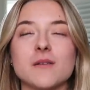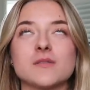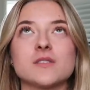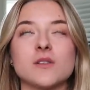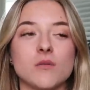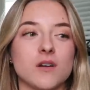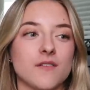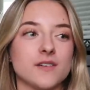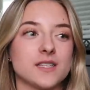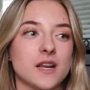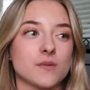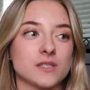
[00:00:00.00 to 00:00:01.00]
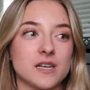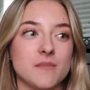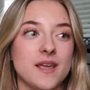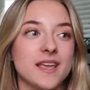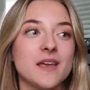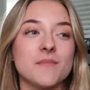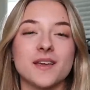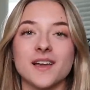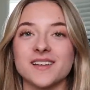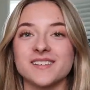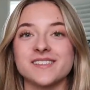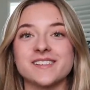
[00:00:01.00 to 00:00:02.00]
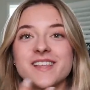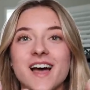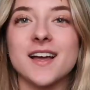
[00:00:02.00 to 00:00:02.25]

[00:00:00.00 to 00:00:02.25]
I was so nervous that I wasn't gonna make it because,